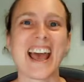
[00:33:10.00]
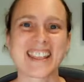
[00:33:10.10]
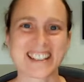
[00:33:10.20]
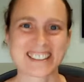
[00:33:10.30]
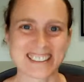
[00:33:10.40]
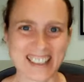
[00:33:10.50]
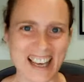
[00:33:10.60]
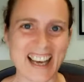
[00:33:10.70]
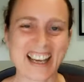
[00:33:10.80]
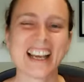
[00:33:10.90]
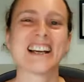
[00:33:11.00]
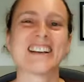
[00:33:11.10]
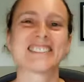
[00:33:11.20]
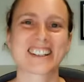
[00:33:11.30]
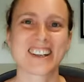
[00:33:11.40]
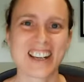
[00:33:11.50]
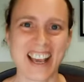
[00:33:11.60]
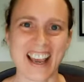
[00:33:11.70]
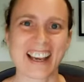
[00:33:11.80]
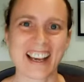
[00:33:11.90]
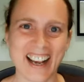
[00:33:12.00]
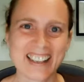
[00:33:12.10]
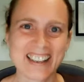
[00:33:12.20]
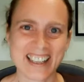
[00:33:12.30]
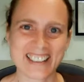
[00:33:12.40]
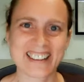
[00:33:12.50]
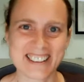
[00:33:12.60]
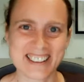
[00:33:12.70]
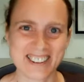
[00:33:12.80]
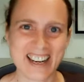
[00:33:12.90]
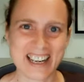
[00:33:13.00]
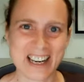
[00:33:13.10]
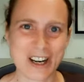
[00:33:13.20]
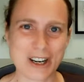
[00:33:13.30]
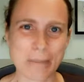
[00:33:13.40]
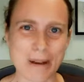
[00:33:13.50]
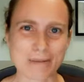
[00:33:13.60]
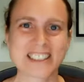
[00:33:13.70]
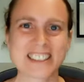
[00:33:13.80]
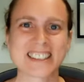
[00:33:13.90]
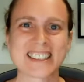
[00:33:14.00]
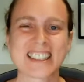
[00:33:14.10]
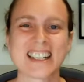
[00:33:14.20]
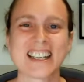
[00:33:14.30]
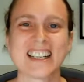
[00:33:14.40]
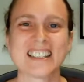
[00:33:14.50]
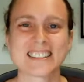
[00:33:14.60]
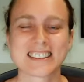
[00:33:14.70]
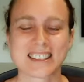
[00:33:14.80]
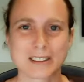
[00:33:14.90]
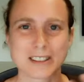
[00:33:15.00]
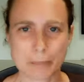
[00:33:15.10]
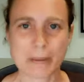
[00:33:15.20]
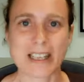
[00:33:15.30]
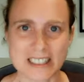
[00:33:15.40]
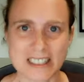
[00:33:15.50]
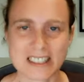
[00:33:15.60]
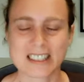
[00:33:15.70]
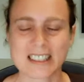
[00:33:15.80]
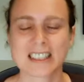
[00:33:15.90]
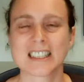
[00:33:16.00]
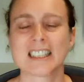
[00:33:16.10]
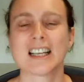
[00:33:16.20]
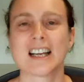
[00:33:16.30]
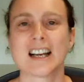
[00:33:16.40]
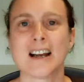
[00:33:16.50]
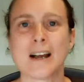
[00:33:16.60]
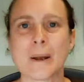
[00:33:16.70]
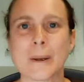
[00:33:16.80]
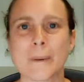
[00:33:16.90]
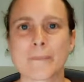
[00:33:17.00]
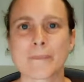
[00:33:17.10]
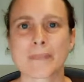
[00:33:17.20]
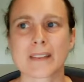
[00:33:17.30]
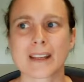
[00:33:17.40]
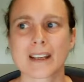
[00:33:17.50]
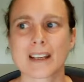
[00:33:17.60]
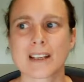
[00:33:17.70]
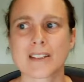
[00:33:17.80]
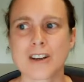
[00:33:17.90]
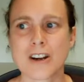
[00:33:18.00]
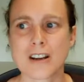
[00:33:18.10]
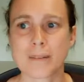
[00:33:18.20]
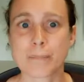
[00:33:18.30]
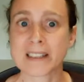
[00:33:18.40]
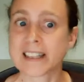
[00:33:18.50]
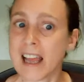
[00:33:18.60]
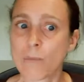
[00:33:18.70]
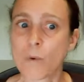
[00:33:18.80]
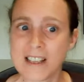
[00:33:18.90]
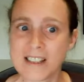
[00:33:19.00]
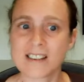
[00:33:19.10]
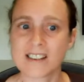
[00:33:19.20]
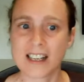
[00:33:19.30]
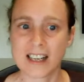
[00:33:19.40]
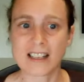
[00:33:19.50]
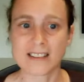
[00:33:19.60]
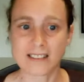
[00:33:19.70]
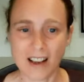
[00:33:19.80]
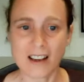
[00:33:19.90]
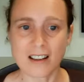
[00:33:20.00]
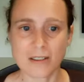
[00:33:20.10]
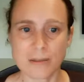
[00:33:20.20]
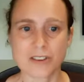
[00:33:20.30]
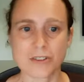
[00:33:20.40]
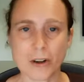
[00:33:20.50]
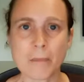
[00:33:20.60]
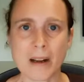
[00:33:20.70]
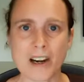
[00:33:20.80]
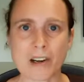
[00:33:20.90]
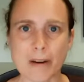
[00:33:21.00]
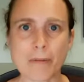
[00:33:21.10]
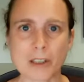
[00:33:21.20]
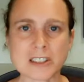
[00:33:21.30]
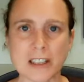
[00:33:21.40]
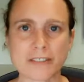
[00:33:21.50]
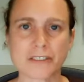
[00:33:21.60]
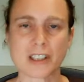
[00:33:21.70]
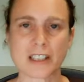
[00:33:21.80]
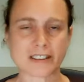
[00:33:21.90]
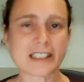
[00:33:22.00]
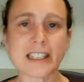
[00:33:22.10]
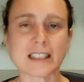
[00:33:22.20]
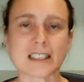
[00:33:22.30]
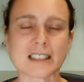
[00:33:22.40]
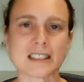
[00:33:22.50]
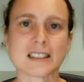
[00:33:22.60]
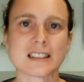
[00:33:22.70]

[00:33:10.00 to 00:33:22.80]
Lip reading: And things like that. I was like, okay, I think this is ready to go to the publisher to pitch. But then once it got signed with Stonemaier, we worked on it for another year.